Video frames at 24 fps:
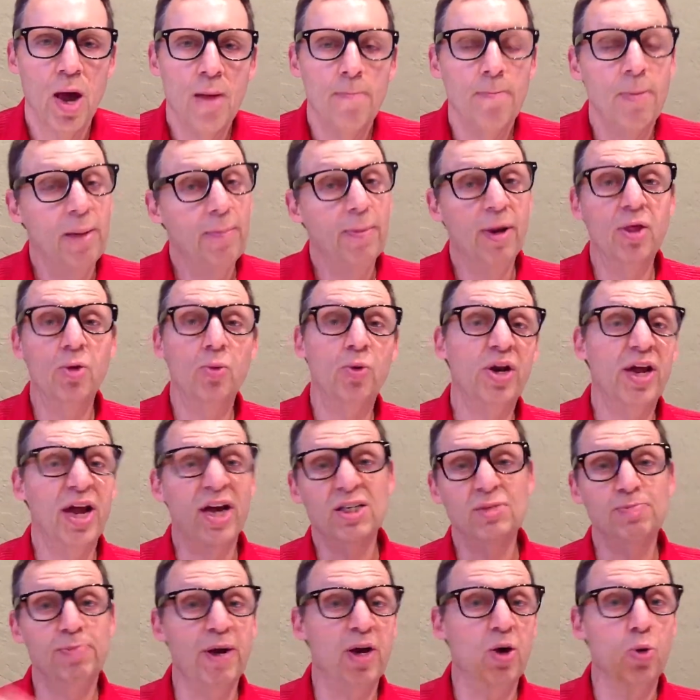My mother would
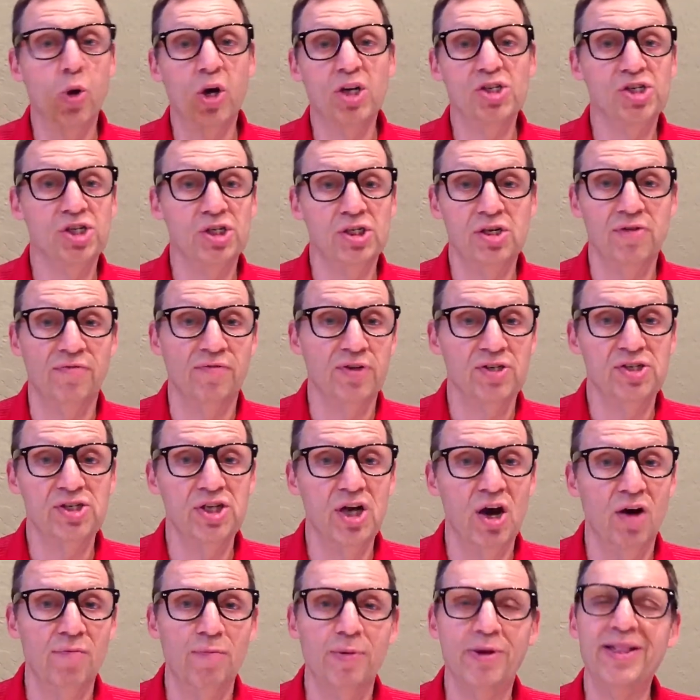ask big questions of
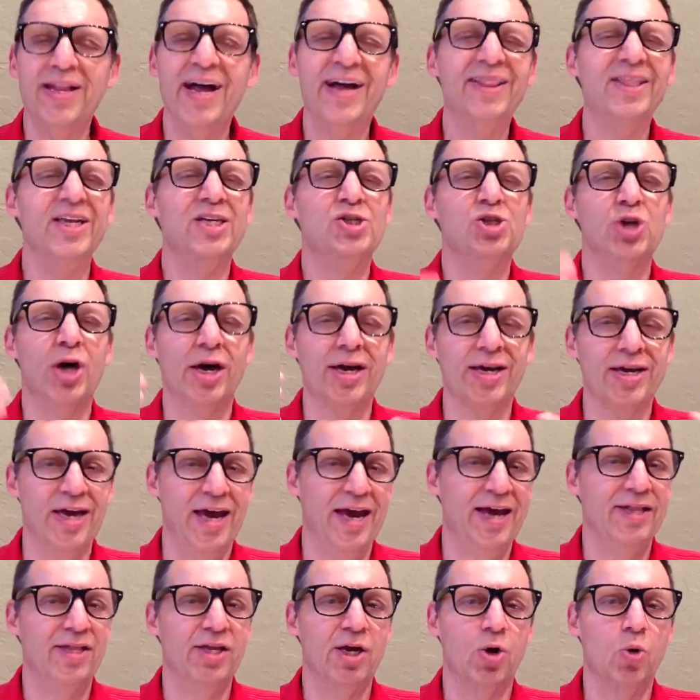herself, but not the
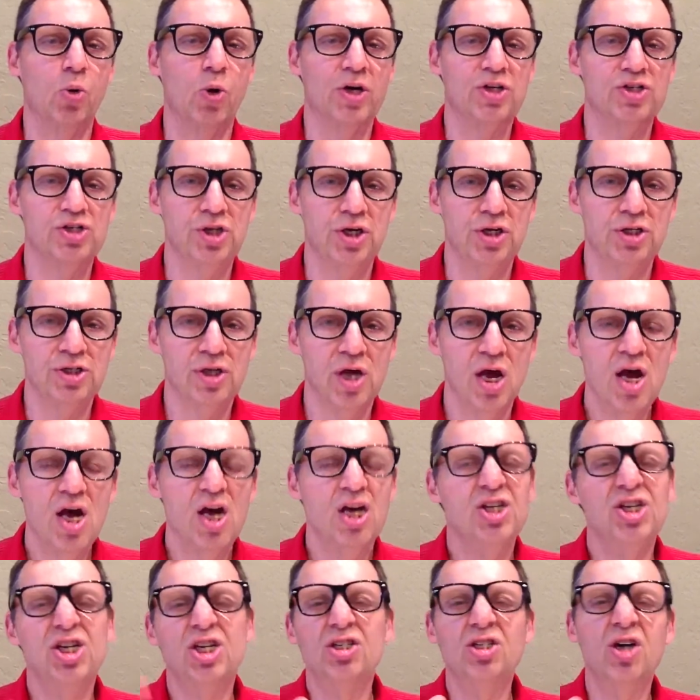gigantic questions.
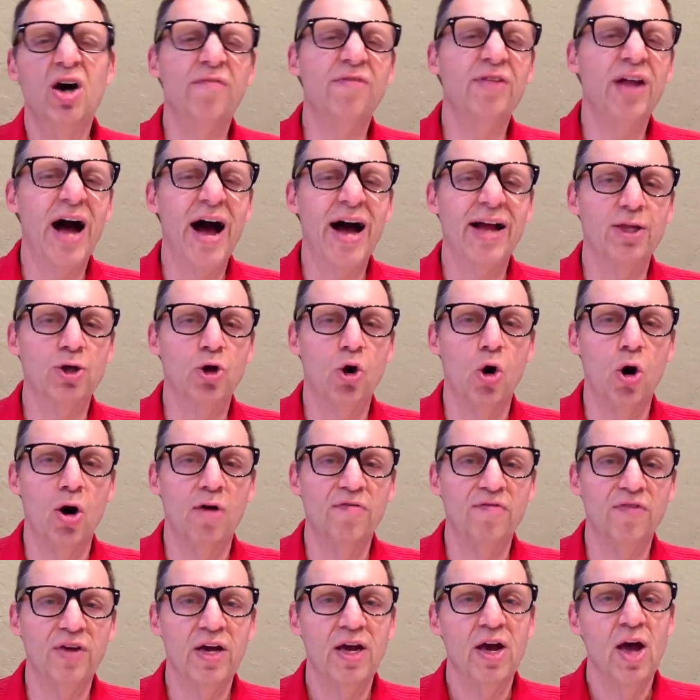She loved hot
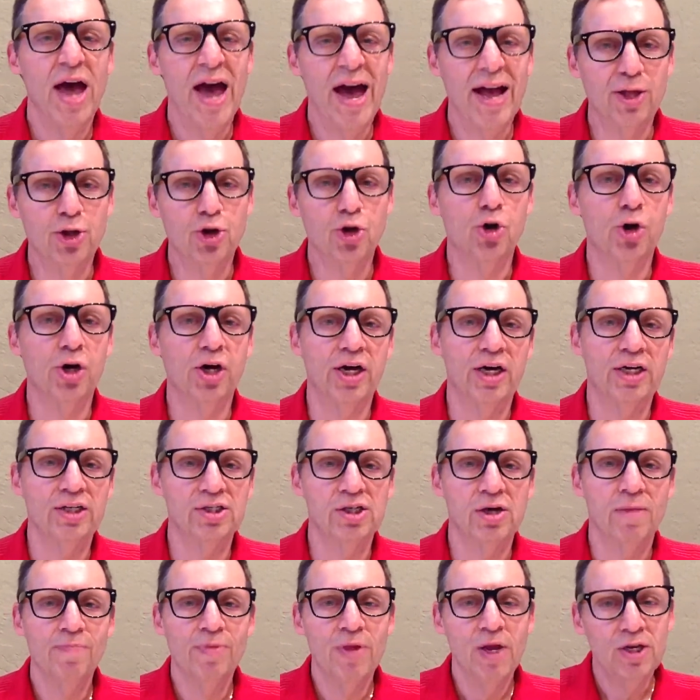coffee and
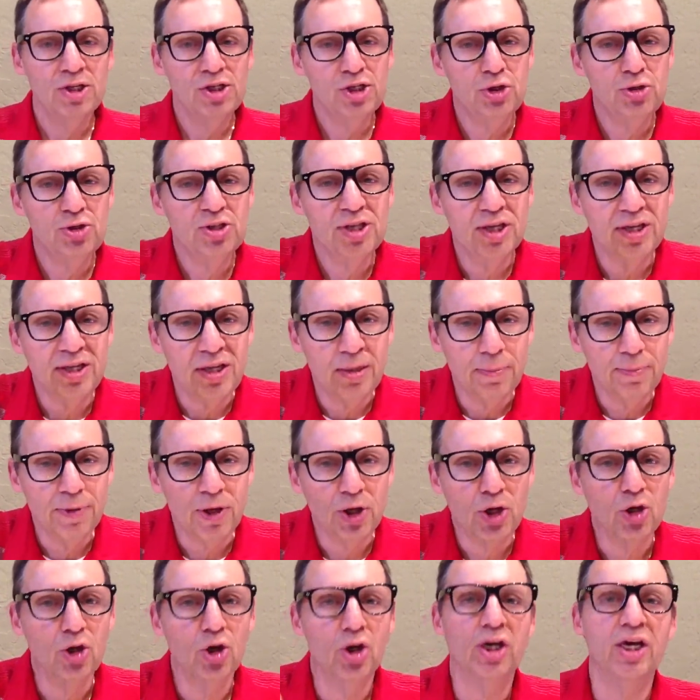cookies. She used to dip the
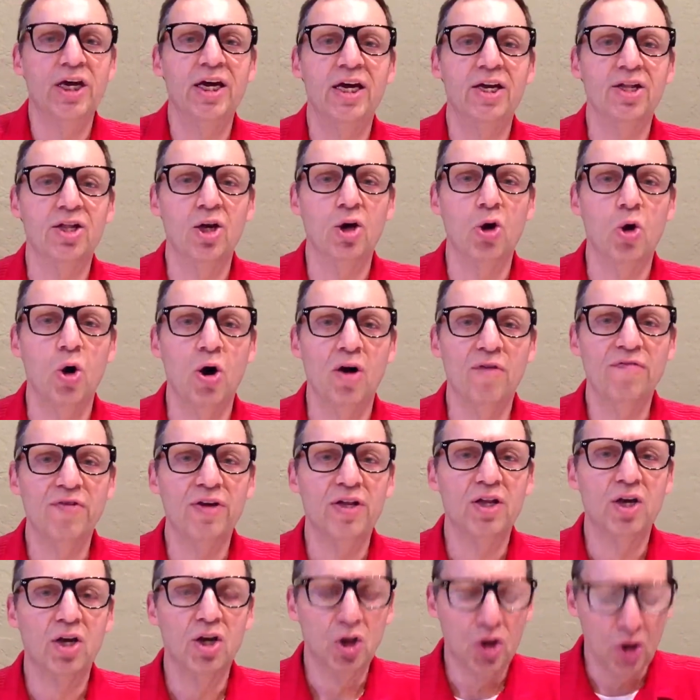cookie in the coffee,
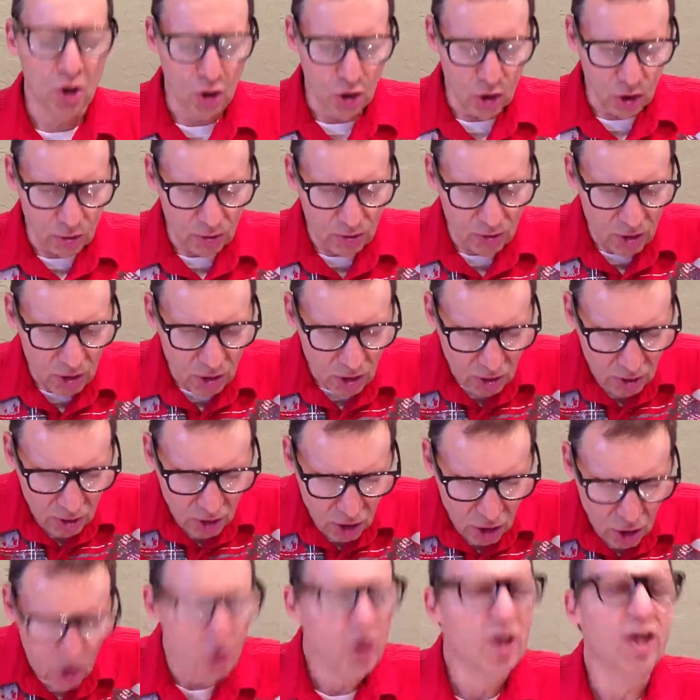and the
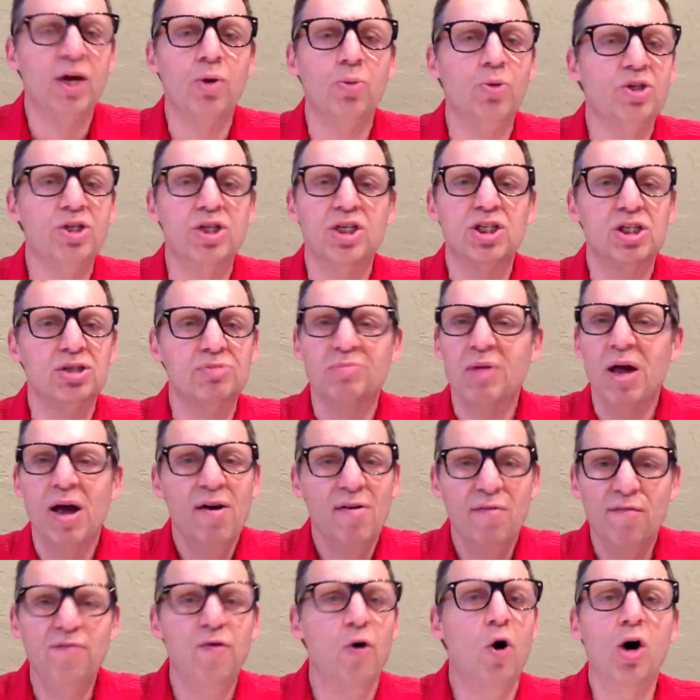cookie would just
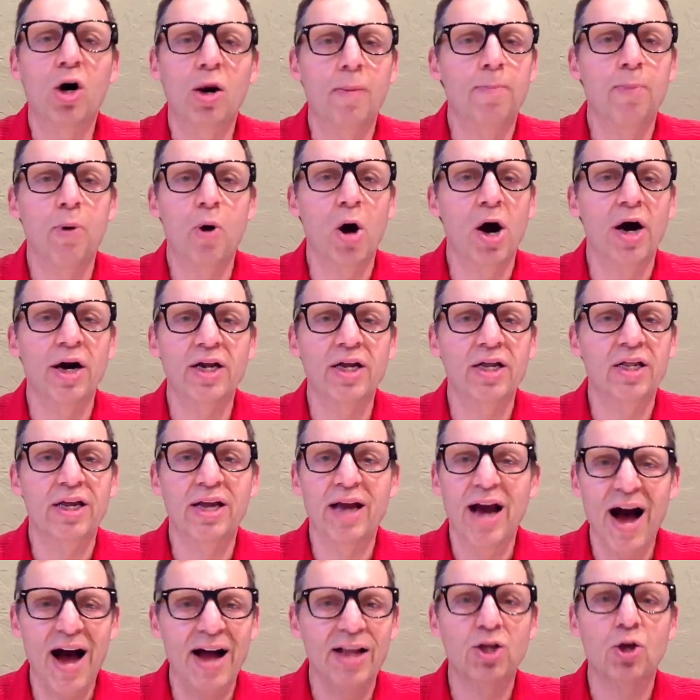fall apart in the
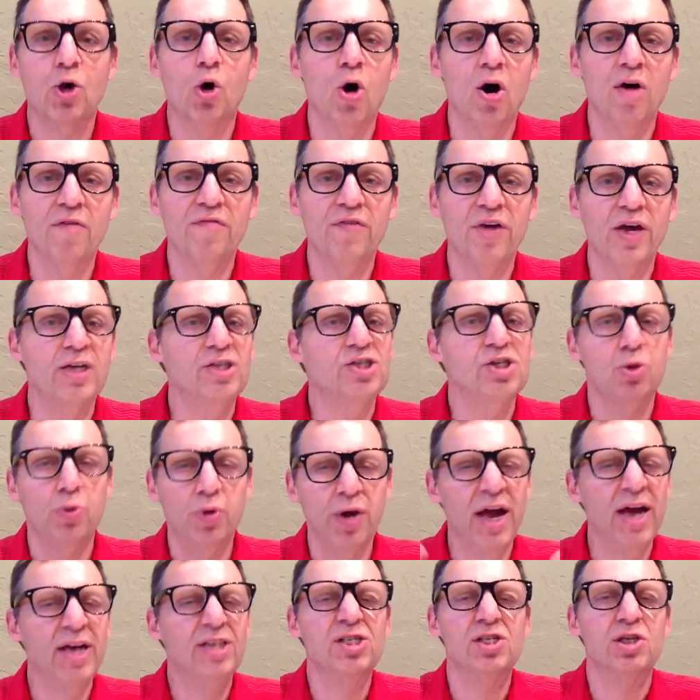hot coffee, and she would
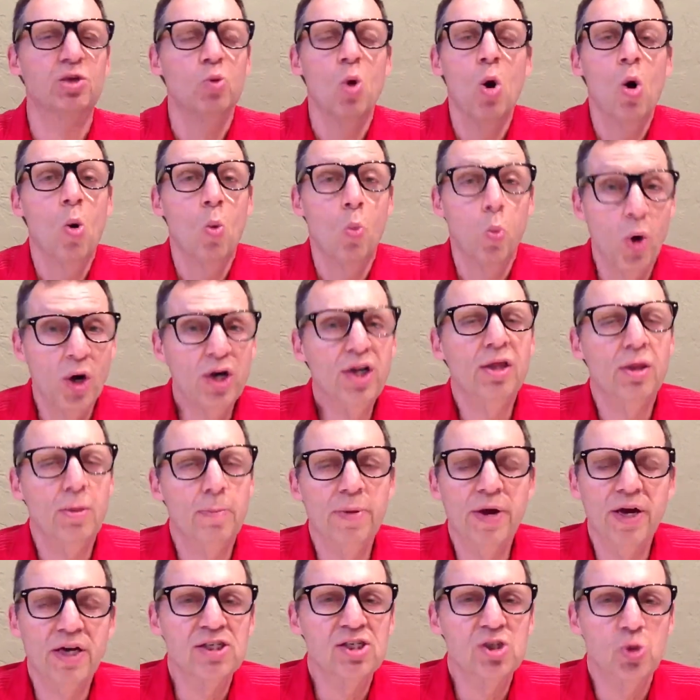ask one of the
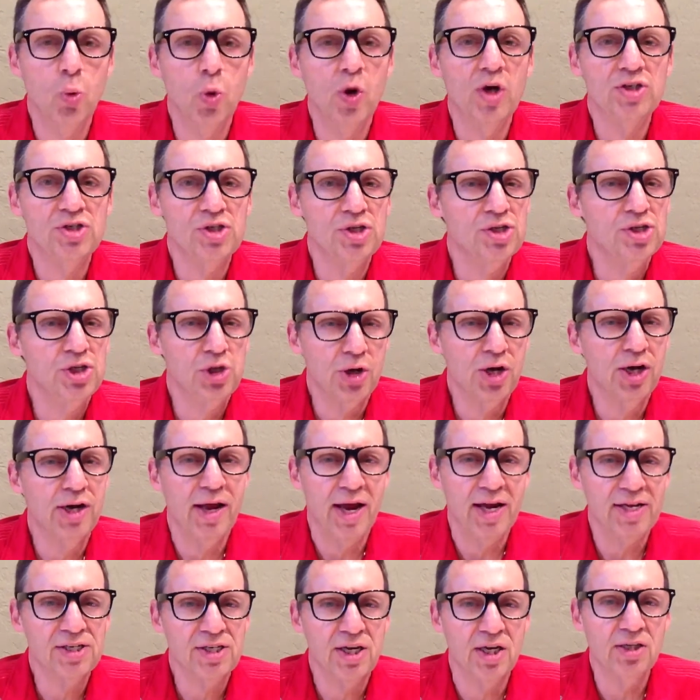biggest questions you can
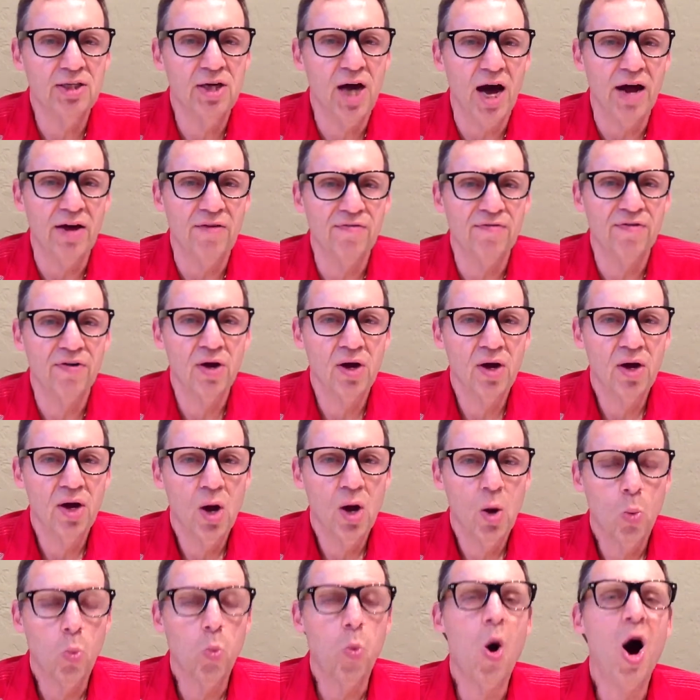ask in life:
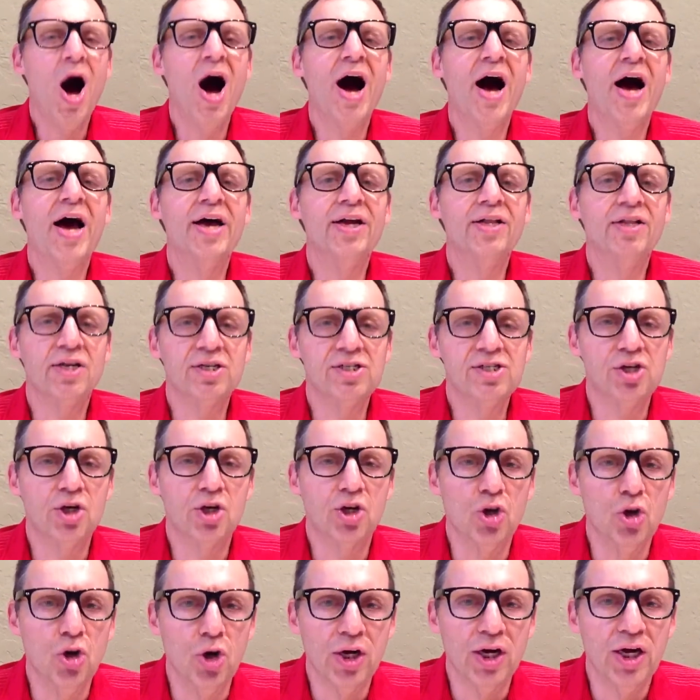why does the
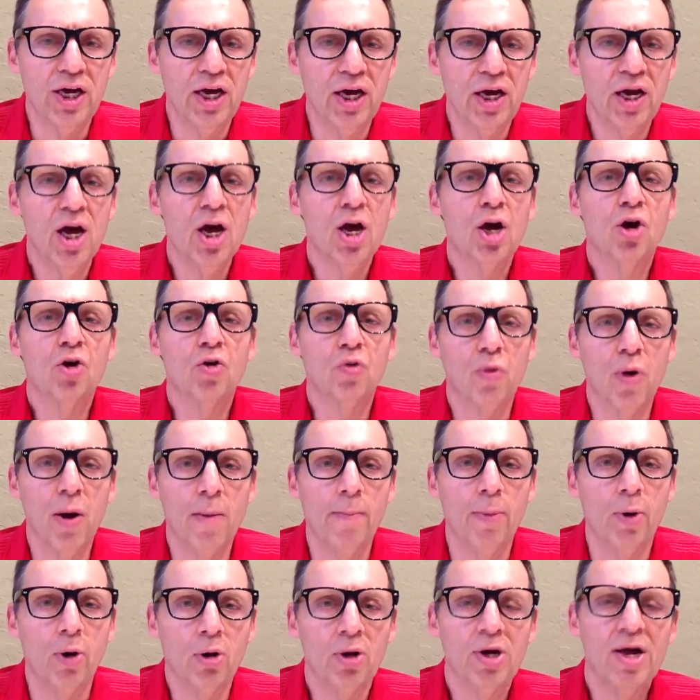cookie
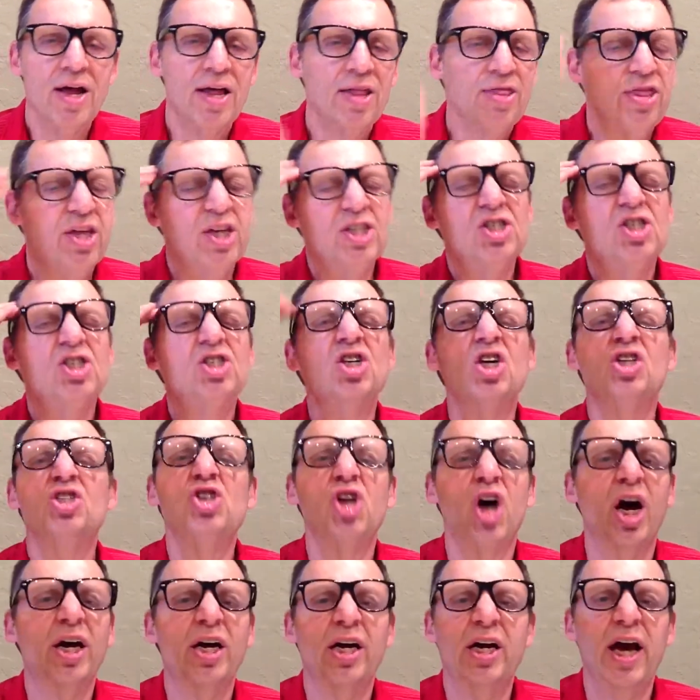crumble? This is a
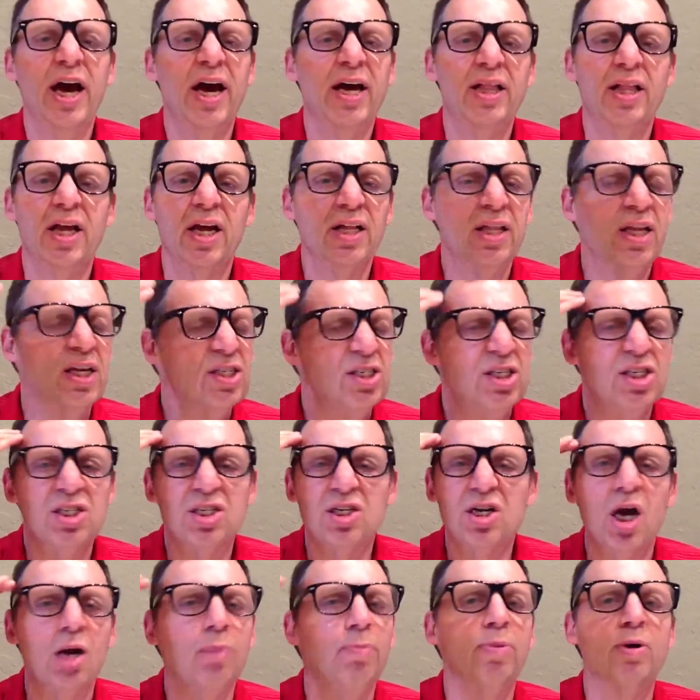gigantic, this is
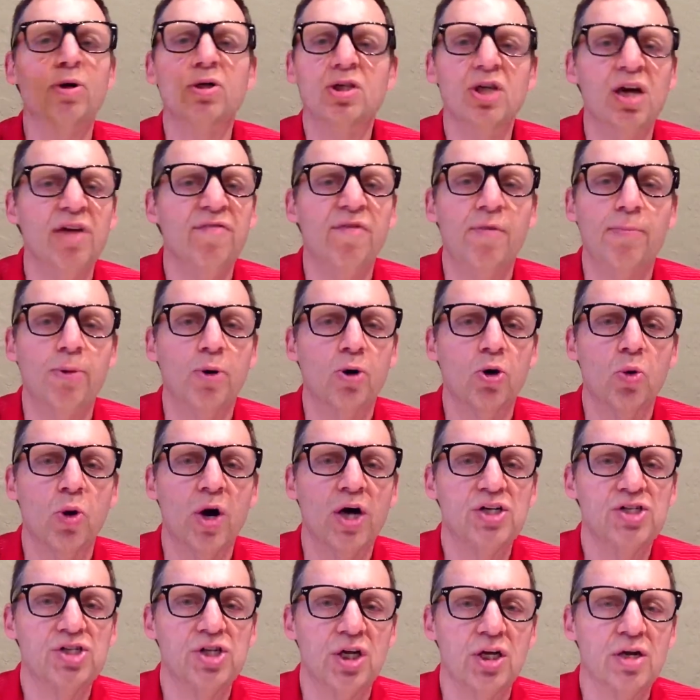an unbelievable
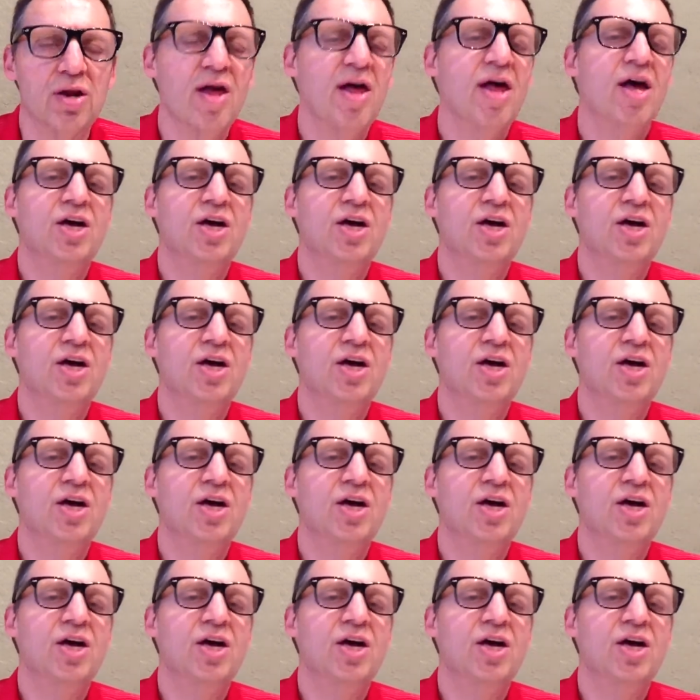question.